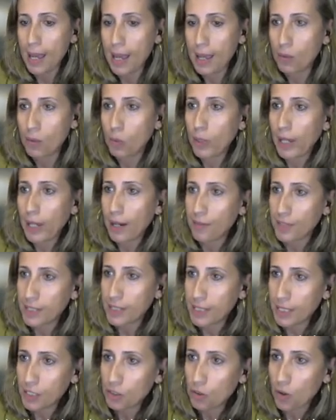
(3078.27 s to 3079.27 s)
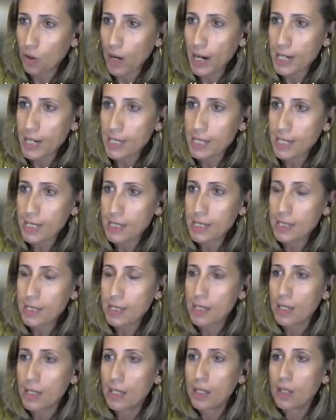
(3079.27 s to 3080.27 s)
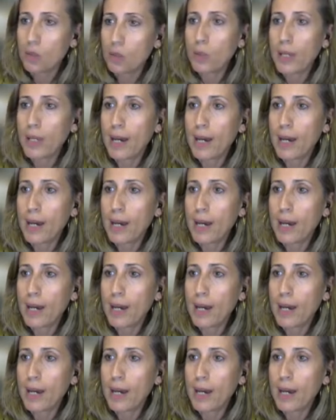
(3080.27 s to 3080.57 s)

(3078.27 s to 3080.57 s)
we have the debt crisis, we